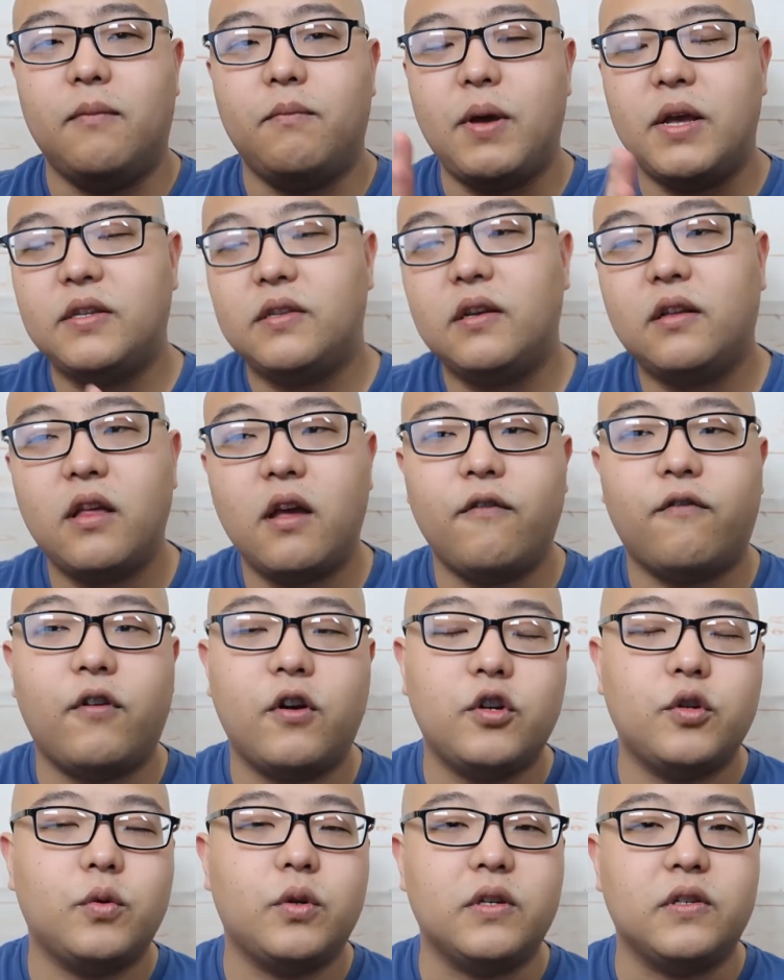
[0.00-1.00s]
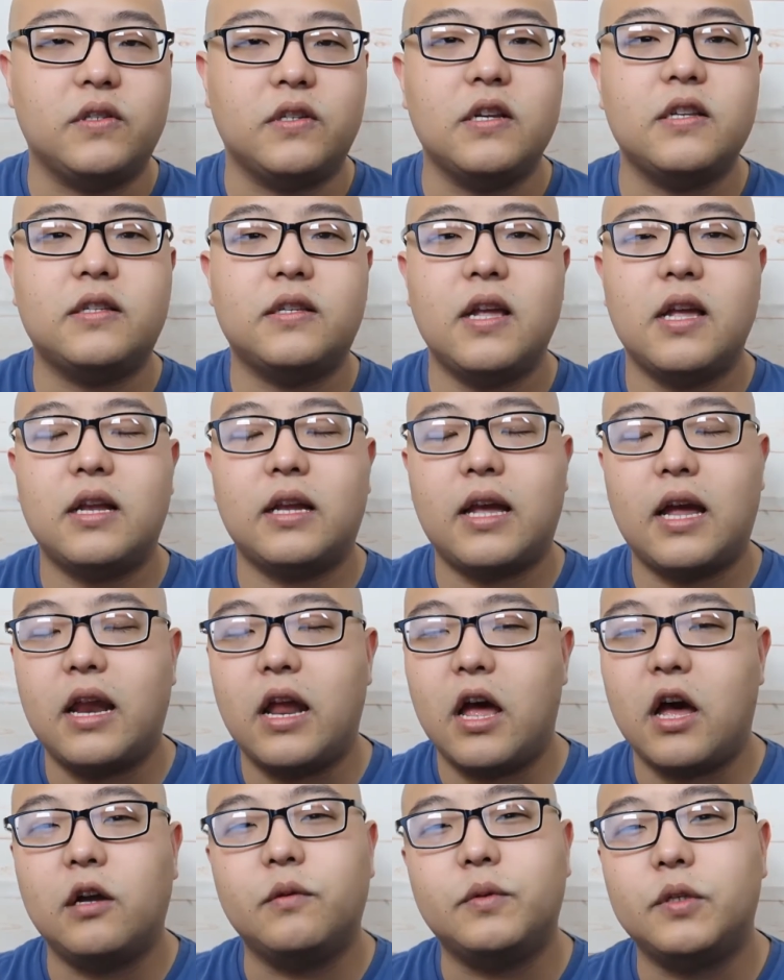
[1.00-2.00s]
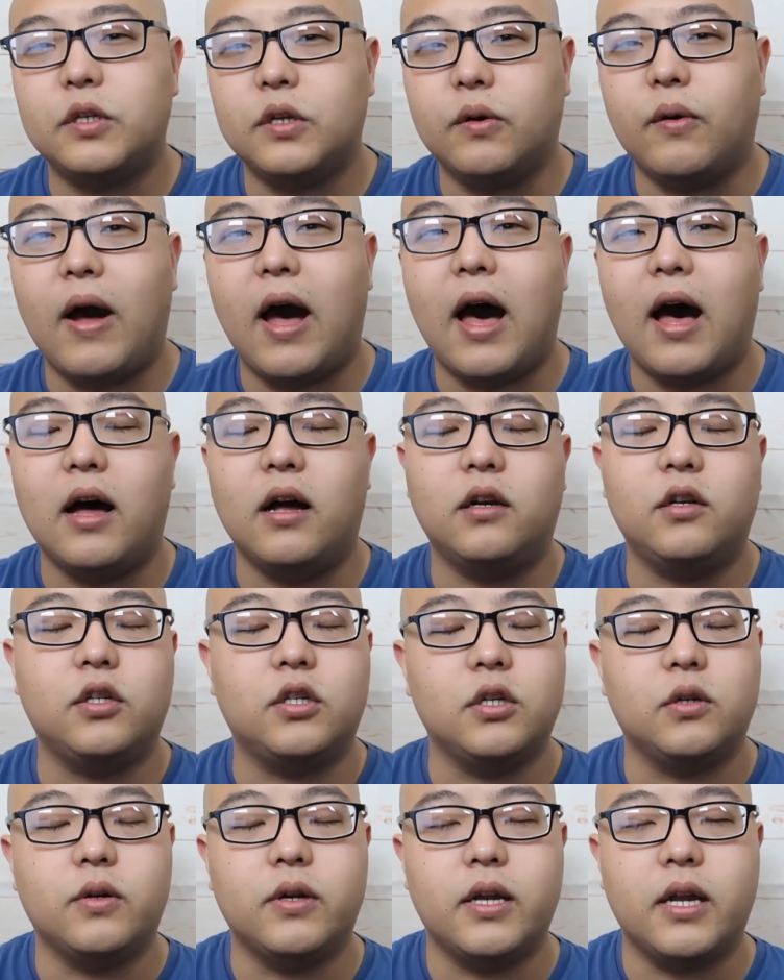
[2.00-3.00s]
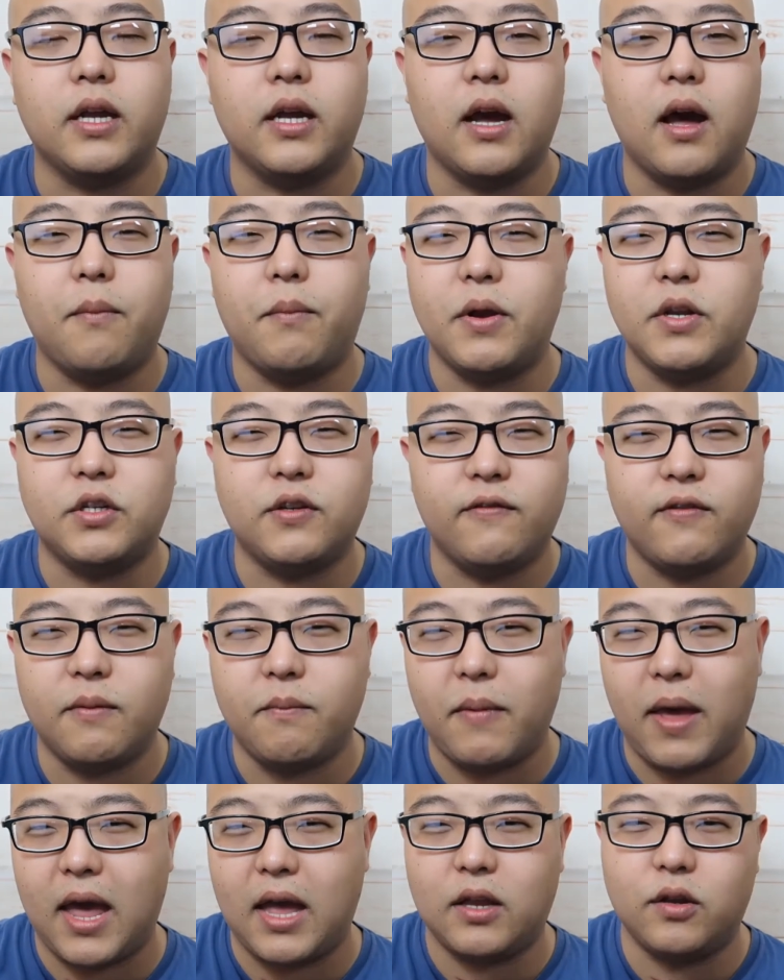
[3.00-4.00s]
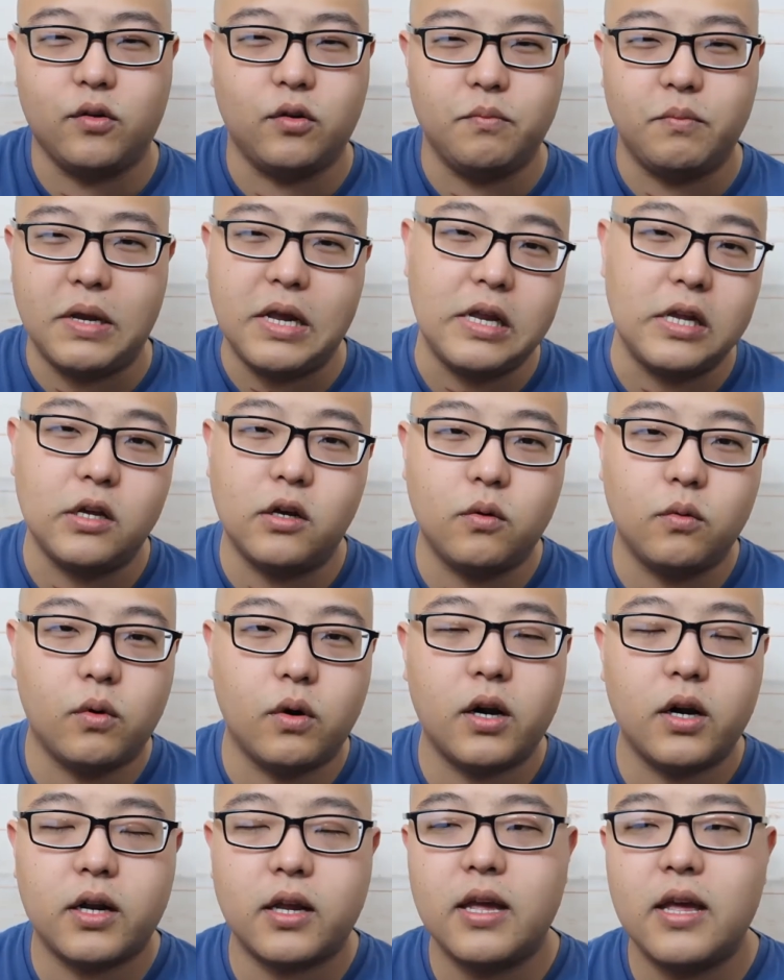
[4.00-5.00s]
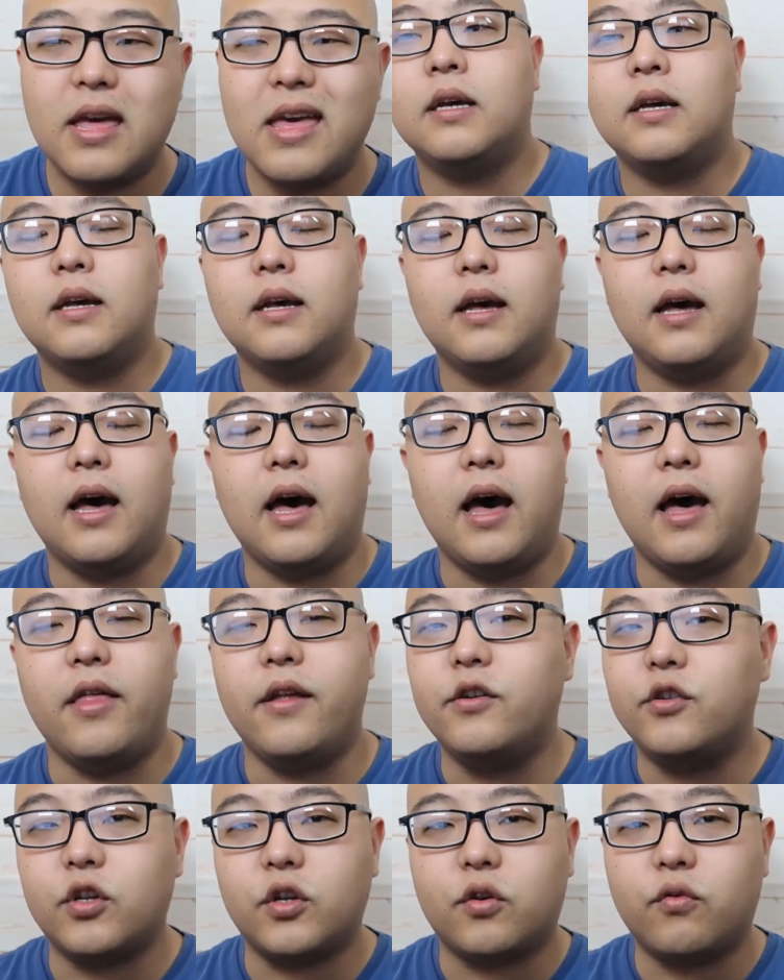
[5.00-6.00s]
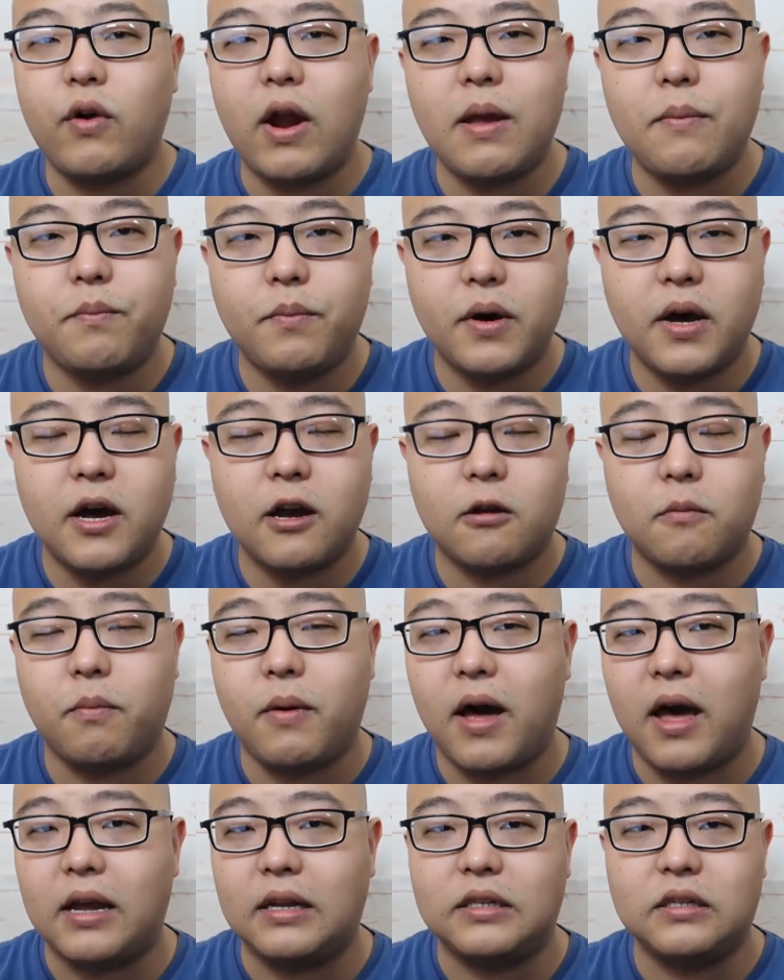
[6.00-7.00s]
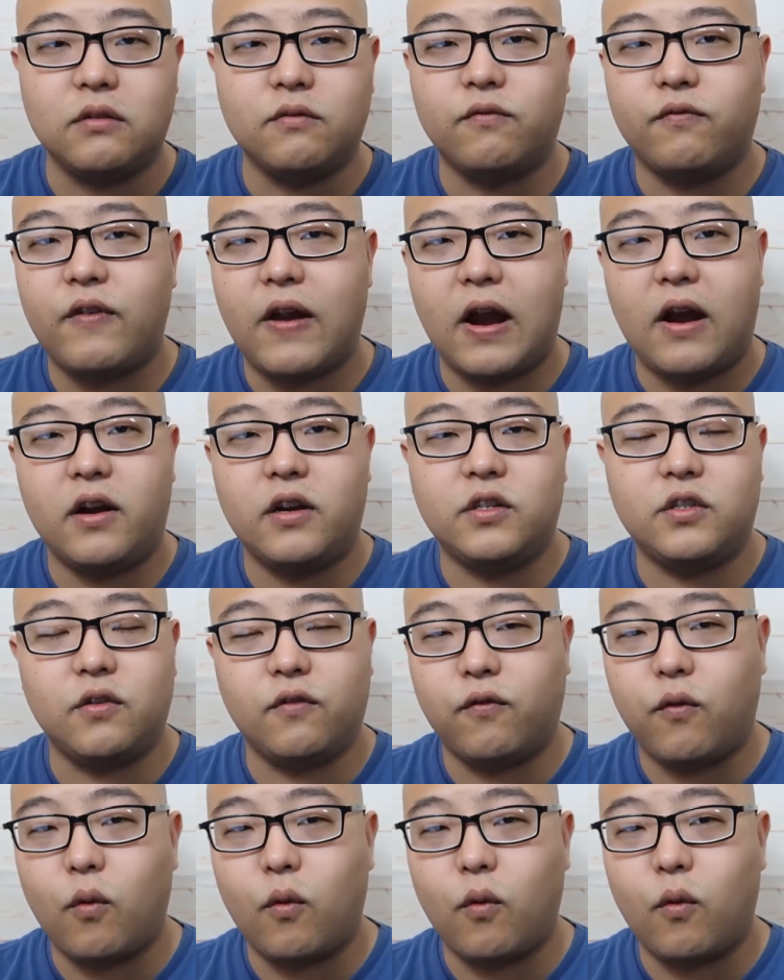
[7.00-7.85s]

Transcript: basically a virtual assistant kind of helps you out doing a bunch of the manual menial work. There's a great book by Tim Ferriss, The